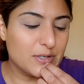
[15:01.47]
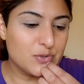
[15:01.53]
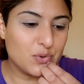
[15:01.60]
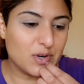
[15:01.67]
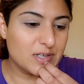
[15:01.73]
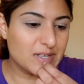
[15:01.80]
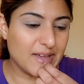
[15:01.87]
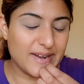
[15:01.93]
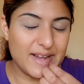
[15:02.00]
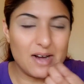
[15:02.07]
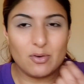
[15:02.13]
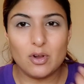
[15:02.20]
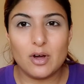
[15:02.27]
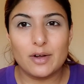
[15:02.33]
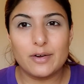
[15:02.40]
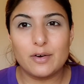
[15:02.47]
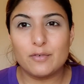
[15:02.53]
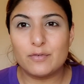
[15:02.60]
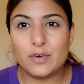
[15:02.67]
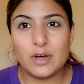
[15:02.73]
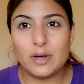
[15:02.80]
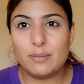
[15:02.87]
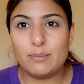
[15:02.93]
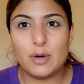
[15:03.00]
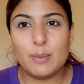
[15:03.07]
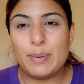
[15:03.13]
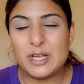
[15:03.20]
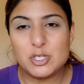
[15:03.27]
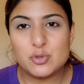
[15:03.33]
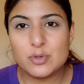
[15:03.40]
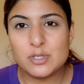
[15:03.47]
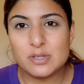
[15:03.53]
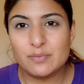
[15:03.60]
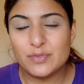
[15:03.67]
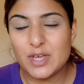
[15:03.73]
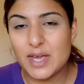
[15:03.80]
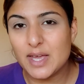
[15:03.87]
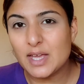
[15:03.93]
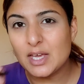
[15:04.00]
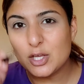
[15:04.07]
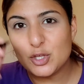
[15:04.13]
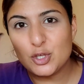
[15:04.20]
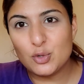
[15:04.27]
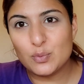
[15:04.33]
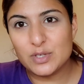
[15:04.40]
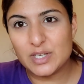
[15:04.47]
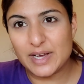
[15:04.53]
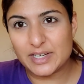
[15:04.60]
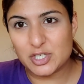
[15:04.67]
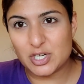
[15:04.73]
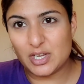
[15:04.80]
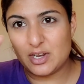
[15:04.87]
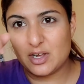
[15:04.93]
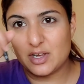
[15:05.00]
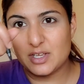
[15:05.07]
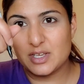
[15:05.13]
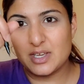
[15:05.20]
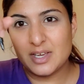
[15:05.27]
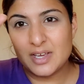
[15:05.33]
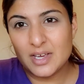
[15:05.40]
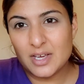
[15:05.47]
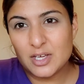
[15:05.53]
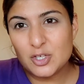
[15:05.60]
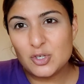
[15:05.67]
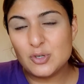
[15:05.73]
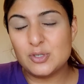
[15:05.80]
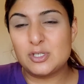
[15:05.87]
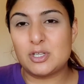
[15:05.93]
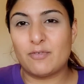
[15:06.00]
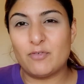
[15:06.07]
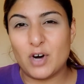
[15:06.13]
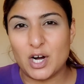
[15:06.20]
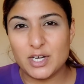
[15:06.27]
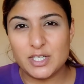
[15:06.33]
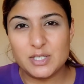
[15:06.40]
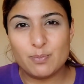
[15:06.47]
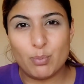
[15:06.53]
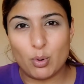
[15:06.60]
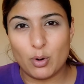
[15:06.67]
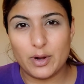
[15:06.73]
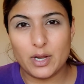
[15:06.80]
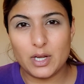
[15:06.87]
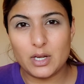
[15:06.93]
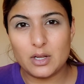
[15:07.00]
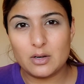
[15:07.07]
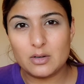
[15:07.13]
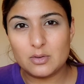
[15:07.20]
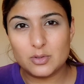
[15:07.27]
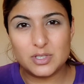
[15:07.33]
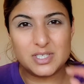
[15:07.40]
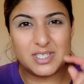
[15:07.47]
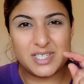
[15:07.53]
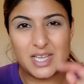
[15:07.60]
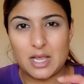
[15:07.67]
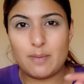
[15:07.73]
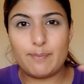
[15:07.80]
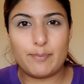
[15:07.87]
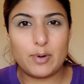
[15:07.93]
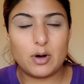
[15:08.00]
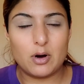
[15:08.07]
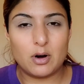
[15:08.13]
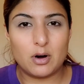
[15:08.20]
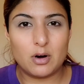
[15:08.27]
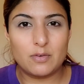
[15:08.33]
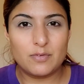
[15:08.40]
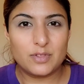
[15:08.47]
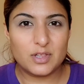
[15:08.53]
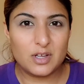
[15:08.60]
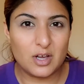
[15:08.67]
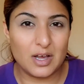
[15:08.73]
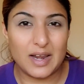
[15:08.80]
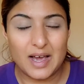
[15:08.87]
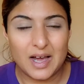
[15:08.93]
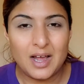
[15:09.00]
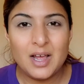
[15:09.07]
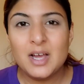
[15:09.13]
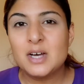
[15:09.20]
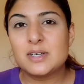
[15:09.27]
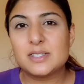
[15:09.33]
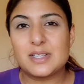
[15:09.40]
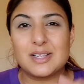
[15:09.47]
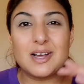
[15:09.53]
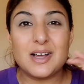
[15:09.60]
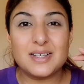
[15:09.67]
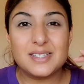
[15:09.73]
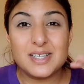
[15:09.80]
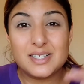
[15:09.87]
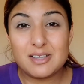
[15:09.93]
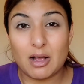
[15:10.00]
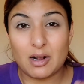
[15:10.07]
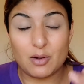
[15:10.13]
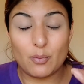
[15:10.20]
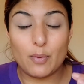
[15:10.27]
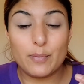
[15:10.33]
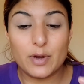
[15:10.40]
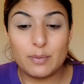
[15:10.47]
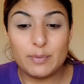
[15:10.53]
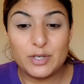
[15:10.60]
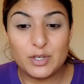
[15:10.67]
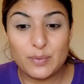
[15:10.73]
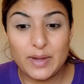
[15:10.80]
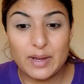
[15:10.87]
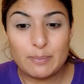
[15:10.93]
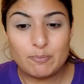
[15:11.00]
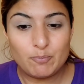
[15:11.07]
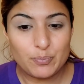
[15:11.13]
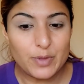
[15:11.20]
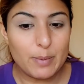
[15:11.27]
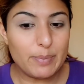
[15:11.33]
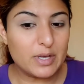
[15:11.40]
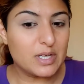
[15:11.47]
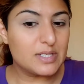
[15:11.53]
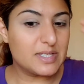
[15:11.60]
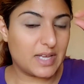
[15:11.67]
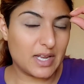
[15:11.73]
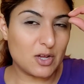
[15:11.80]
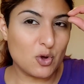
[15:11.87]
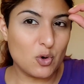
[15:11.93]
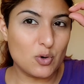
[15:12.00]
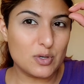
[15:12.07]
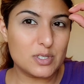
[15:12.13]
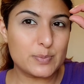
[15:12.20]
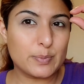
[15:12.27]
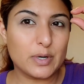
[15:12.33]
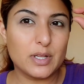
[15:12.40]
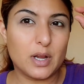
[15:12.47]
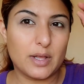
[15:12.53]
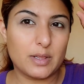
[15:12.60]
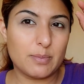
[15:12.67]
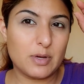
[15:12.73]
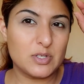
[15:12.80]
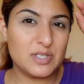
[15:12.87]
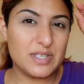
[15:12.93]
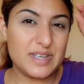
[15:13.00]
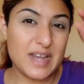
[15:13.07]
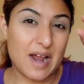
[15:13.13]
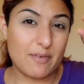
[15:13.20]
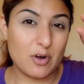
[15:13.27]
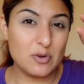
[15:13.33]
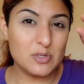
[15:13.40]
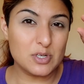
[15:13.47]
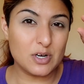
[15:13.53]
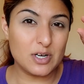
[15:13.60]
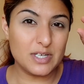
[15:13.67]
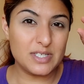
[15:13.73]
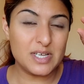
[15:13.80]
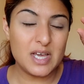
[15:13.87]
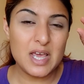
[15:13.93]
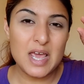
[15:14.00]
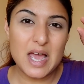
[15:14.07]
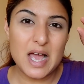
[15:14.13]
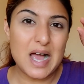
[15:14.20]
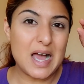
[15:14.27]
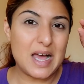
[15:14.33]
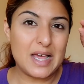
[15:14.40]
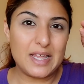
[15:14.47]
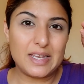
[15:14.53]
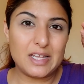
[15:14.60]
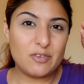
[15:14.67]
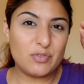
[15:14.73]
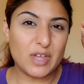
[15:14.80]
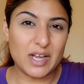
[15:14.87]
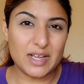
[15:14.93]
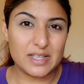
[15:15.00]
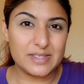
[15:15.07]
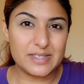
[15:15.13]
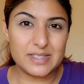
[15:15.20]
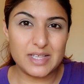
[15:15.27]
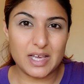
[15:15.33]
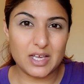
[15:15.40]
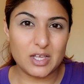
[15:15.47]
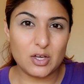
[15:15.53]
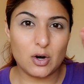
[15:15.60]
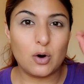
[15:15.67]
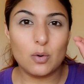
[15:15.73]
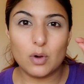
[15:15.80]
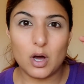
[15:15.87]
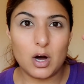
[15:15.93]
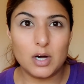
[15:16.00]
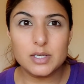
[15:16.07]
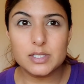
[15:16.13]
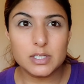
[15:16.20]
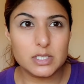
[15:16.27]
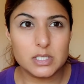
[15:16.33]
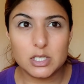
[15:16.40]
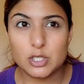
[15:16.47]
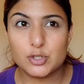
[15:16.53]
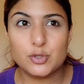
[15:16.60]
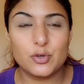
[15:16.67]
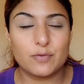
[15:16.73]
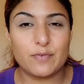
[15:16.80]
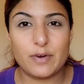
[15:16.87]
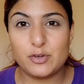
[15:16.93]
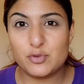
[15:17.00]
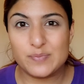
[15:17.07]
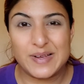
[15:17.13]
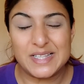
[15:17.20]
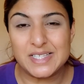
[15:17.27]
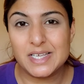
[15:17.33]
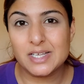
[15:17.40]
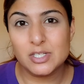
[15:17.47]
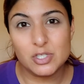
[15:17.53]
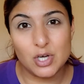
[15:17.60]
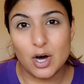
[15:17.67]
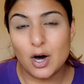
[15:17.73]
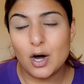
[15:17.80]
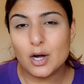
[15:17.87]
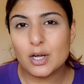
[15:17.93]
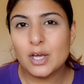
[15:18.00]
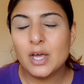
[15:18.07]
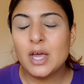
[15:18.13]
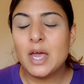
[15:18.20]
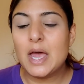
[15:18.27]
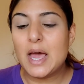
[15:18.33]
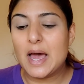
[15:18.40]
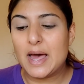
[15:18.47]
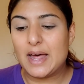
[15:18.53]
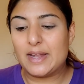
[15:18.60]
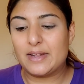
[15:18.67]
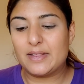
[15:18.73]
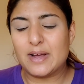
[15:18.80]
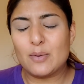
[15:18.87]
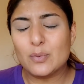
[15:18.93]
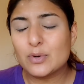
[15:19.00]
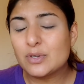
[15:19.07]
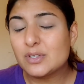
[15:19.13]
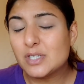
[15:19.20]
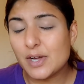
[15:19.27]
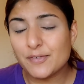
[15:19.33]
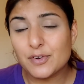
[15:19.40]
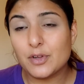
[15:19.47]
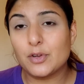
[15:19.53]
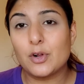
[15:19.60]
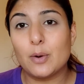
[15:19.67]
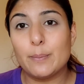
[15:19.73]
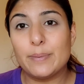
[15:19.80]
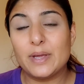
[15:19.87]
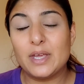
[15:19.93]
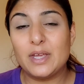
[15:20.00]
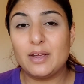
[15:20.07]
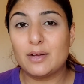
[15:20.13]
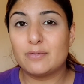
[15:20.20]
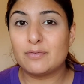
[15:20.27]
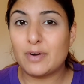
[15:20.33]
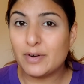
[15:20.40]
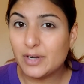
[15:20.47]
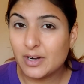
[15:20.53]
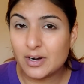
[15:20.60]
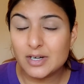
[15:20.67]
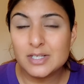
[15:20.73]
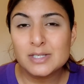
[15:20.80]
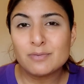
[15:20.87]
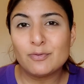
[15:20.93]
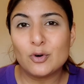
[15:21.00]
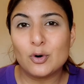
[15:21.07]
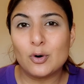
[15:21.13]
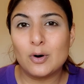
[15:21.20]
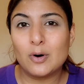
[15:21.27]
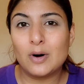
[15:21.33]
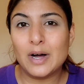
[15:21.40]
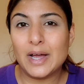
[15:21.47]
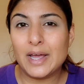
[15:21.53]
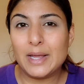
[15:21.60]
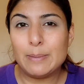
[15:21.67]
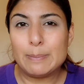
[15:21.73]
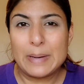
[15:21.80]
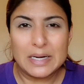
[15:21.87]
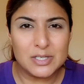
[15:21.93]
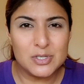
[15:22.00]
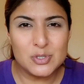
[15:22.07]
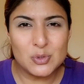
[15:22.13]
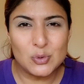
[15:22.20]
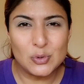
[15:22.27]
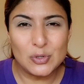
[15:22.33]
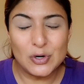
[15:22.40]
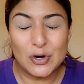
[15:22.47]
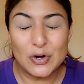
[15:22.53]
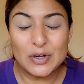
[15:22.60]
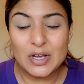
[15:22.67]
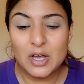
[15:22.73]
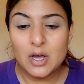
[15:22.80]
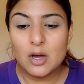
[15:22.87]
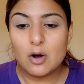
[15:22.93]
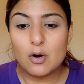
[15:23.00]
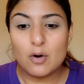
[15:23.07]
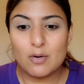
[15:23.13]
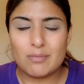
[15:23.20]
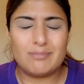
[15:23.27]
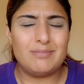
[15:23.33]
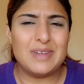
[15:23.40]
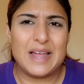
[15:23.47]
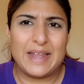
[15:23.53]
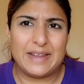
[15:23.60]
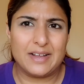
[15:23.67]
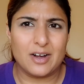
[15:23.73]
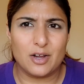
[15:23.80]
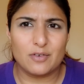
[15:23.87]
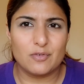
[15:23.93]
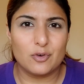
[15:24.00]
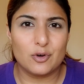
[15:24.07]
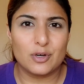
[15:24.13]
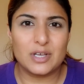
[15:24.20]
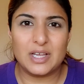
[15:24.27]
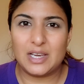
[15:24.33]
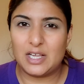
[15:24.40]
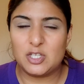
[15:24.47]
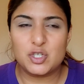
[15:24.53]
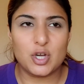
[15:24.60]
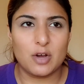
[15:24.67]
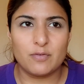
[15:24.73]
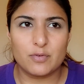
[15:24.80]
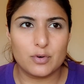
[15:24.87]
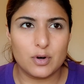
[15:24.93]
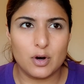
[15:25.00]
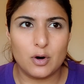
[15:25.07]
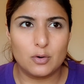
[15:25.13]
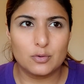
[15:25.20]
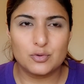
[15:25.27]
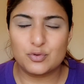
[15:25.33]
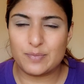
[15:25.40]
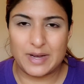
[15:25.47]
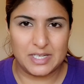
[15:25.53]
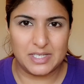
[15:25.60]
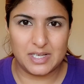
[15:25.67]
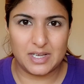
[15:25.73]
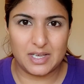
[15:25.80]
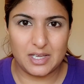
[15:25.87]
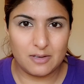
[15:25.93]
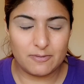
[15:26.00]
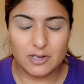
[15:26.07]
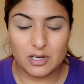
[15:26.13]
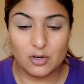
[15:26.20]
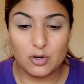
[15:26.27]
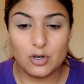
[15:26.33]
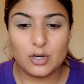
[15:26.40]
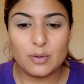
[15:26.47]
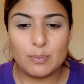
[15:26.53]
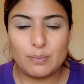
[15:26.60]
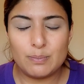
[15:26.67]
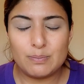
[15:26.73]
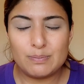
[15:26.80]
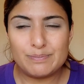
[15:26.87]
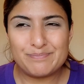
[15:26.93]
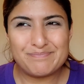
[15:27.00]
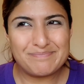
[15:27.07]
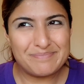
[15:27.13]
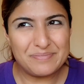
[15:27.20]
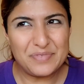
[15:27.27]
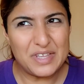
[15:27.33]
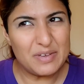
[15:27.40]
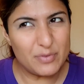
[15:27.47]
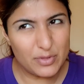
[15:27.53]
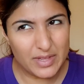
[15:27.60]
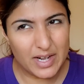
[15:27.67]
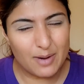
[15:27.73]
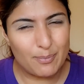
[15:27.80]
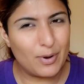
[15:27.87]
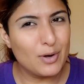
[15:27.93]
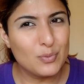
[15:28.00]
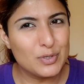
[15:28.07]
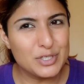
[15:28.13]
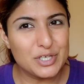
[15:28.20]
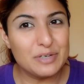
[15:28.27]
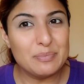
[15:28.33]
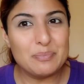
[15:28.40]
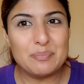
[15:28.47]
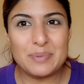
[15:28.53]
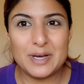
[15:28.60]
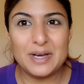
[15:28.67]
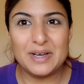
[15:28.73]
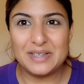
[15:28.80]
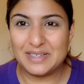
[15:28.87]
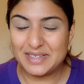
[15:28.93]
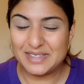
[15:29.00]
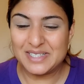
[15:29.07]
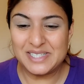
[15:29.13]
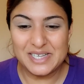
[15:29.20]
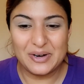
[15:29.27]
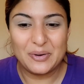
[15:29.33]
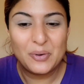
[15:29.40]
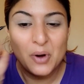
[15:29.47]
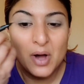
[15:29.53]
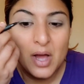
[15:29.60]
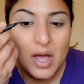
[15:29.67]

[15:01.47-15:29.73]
you're trying to get an outline of a picture or something, you would actually like use the finest point or the tip of the colour. So that is exactly what we're going to be doing, because the inner corner is probably like the most narrow side, and if that gets thick, your whole eye is going to start to look very dramatic and dark, and that would definitely not be very nice for a back to school look or any kind of look, unless you're going for a whole dramatic evening look. Even then I probably wouldn't, but still.